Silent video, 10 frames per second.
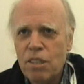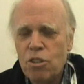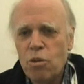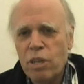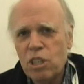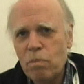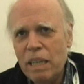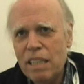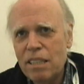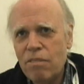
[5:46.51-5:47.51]
It's too
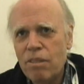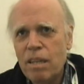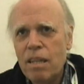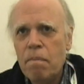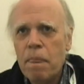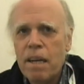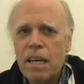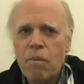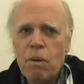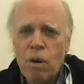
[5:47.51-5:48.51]
expensive
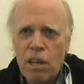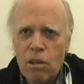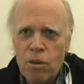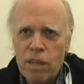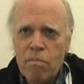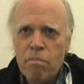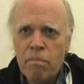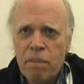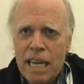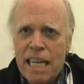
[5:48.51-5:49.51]
uh, we want to learn in
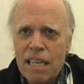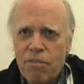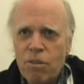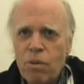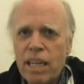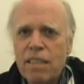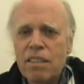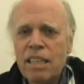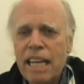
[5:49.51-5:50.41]
many different ways.